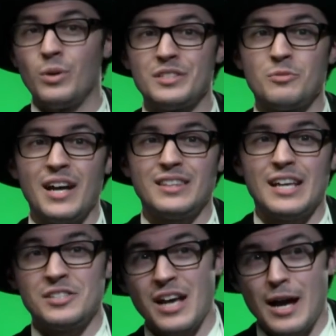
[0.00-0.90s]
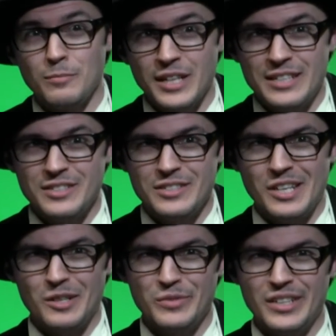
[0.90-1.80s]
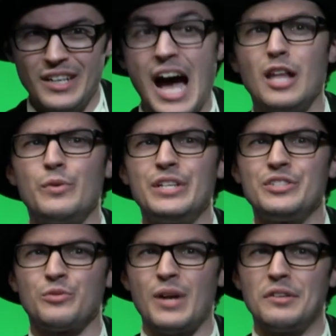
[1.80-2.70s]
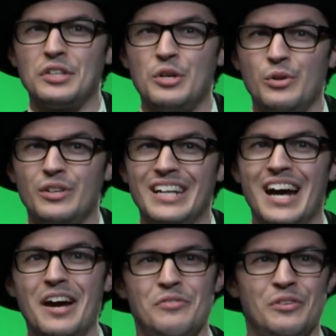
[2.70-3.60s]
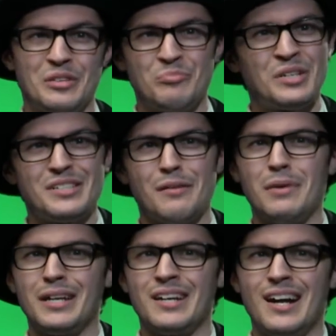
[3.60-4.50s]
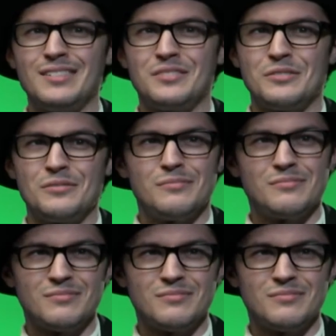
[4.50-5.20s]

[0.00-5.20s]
Well, it's about that time, ladies and gentlemen. Halloween is around the corner, and I've already picked out my costume.